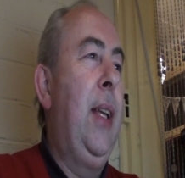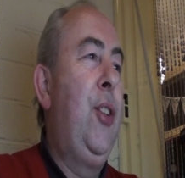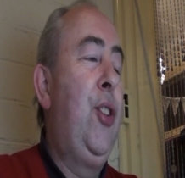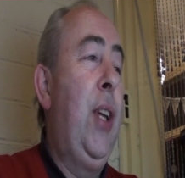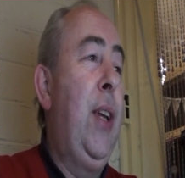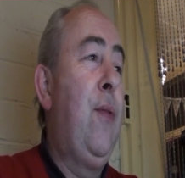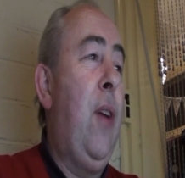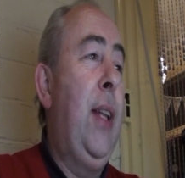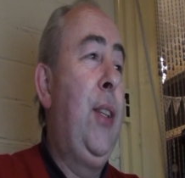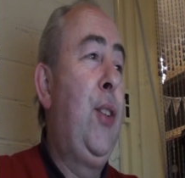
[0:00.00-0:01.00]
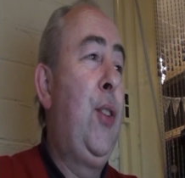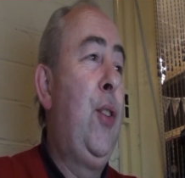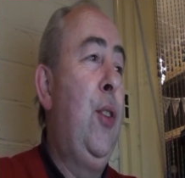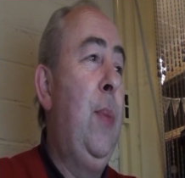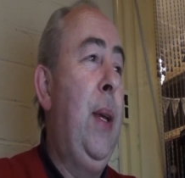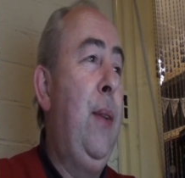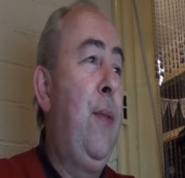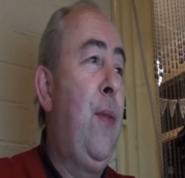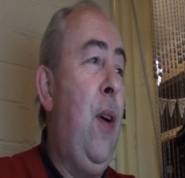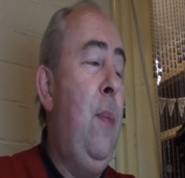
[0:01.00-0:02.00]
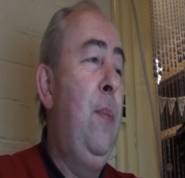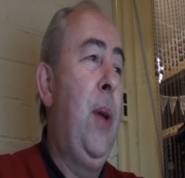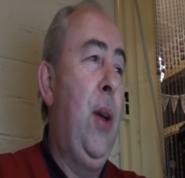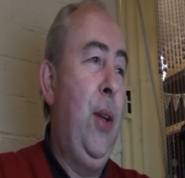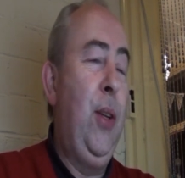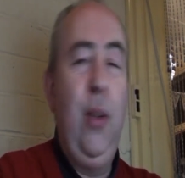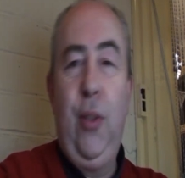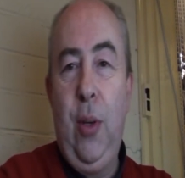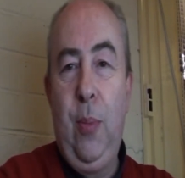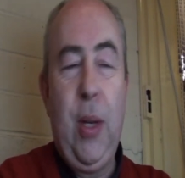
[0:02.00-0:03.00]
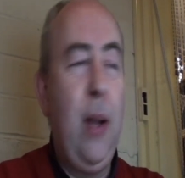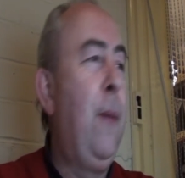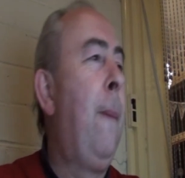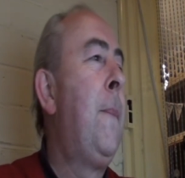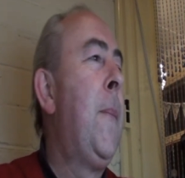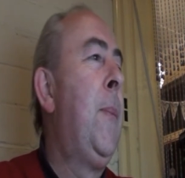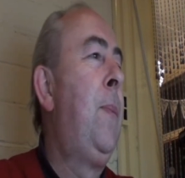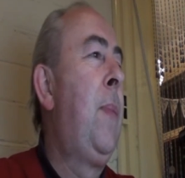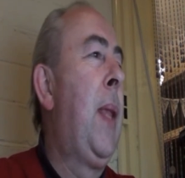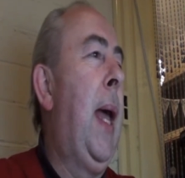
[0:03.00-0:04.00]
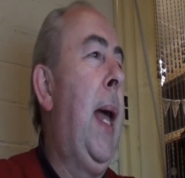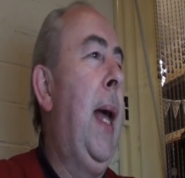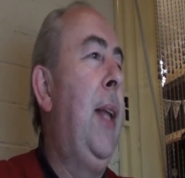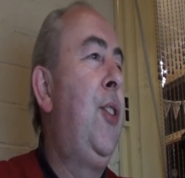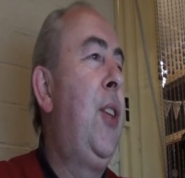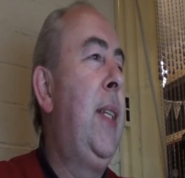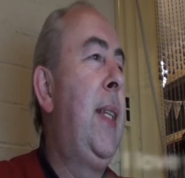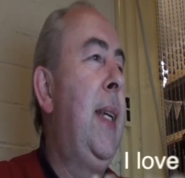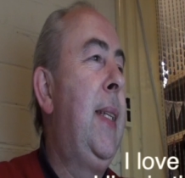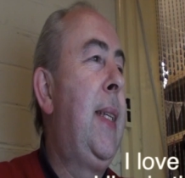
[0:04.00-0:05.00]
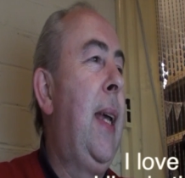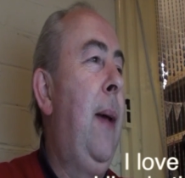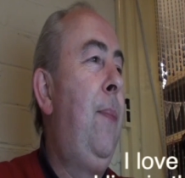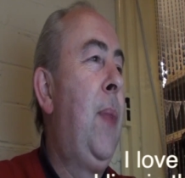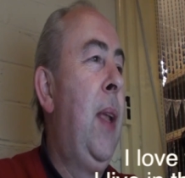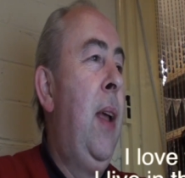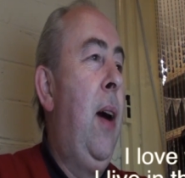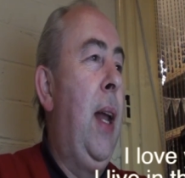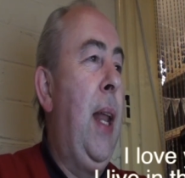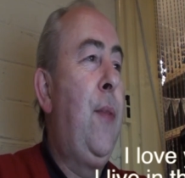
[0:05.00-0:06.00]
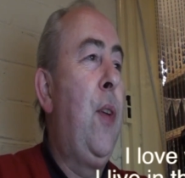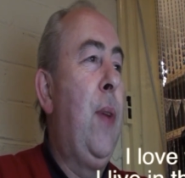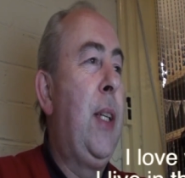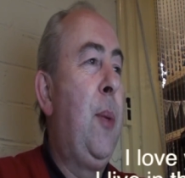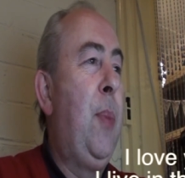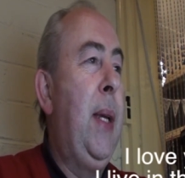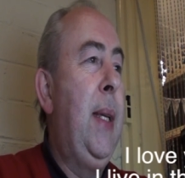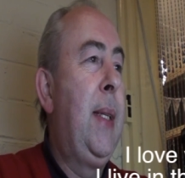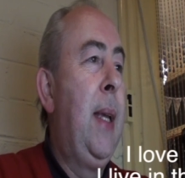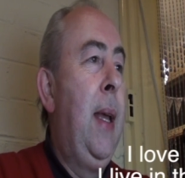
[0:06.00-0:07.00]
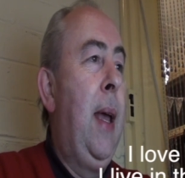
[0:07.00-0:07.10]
she writes to me from her YouTube channel, and she says, I love your recipes.